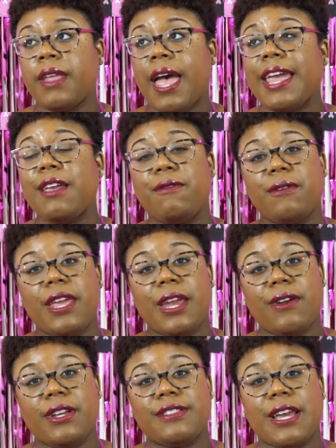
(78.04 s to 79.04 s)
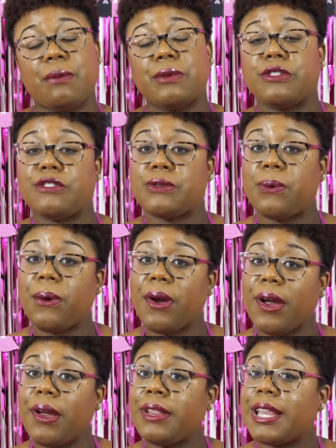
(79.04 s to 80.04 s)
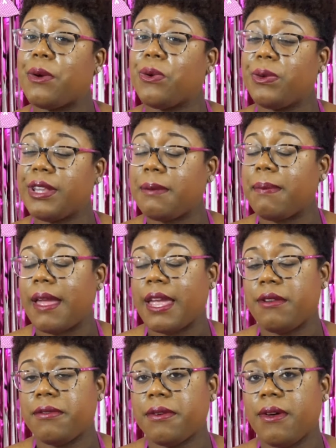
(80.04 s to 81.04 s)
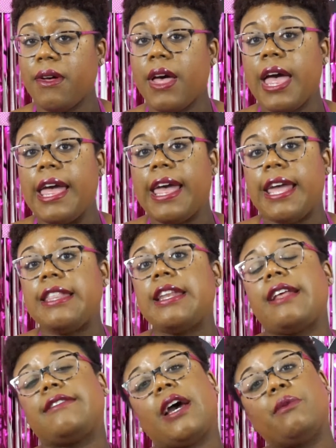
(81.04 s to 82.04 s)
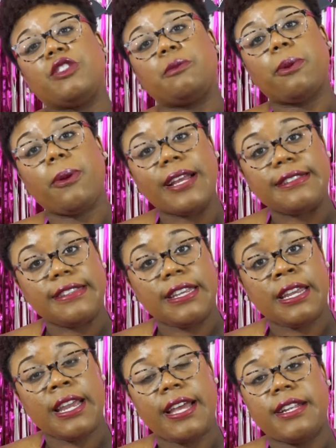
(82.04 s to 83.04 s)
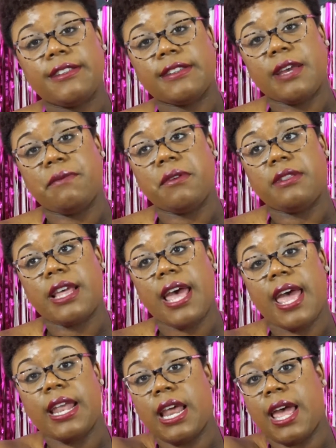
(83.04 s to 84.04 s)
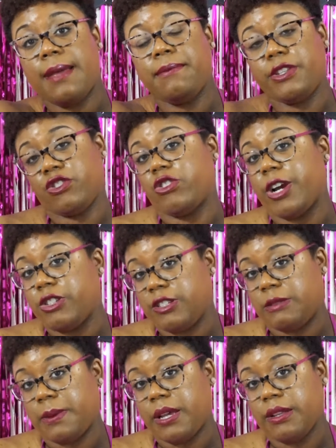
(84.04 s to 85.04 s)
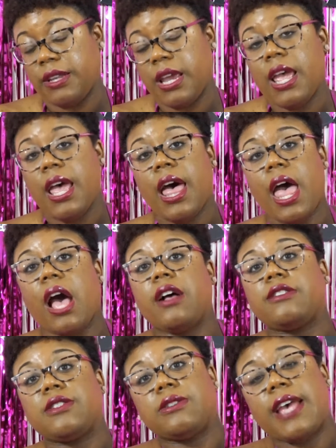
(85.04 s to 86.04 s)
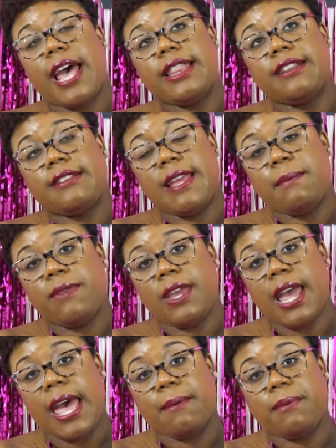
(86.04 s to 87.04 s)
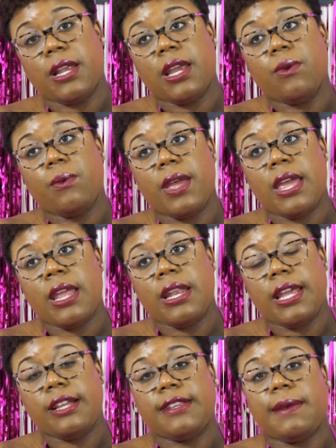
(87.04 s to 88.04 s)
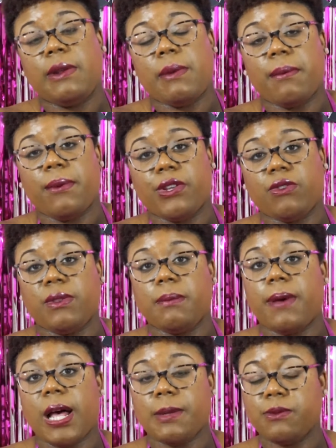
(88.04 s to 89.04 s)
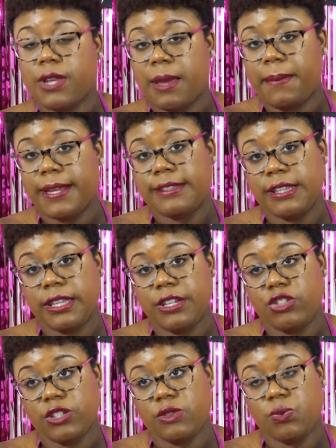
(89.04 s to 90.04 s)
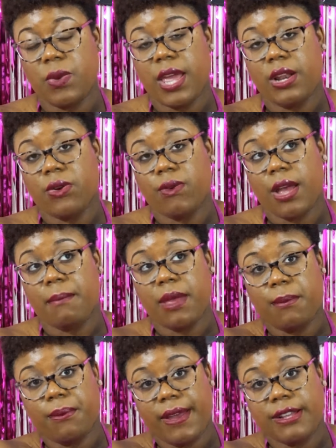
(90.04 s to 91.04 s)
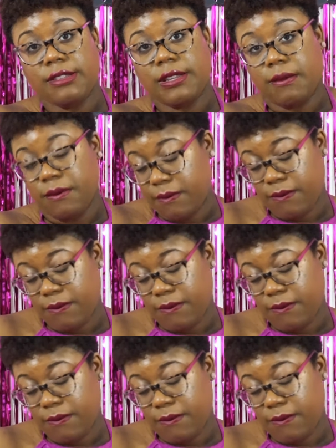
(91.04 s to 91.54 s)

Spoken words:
I could feel the areas that were sore and that were really painful. And then as I was pressing, I discovered that discharge expelled. I also had the same thing happening when examining my breast from the bottom. So I basically just went around my breast and